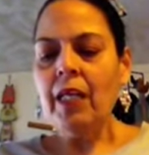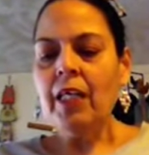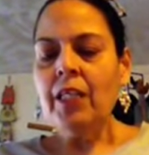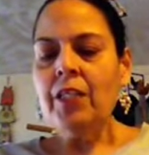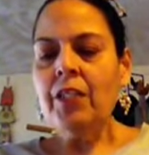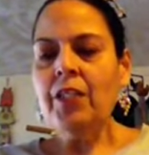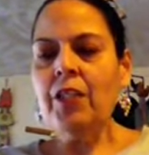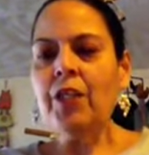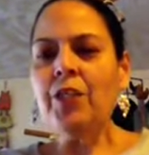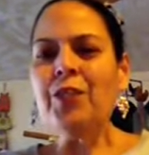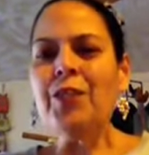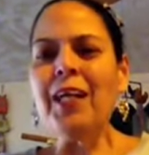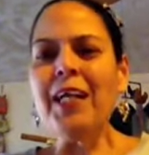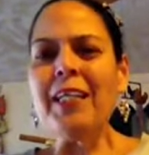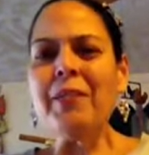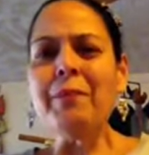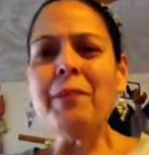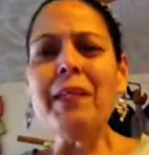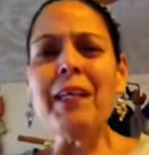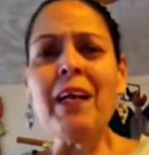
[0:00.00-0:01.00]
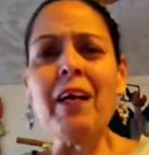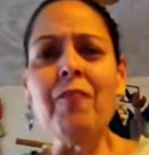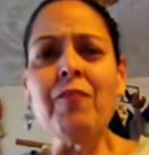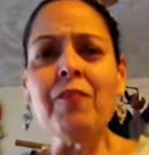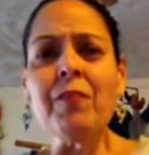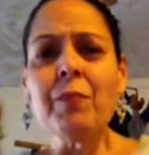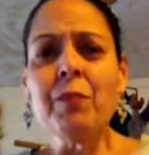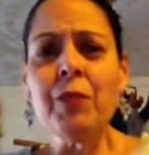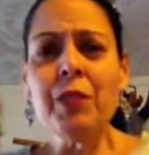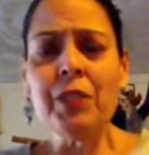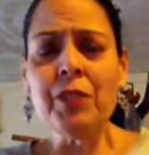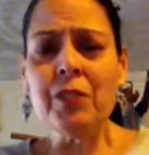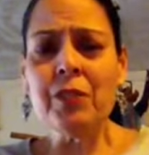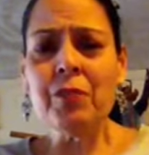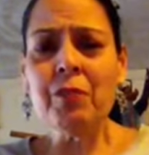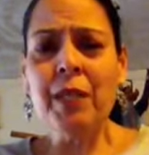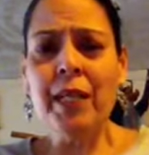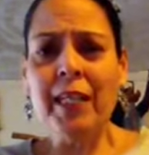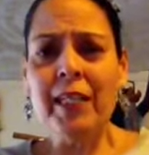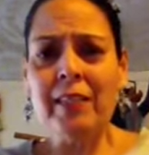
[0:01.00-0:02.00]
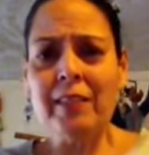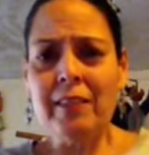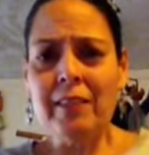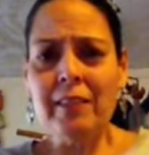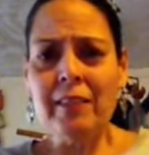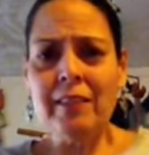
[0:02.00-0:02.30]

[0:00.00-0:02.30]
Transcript: you know, you got to be comfortable at your weight.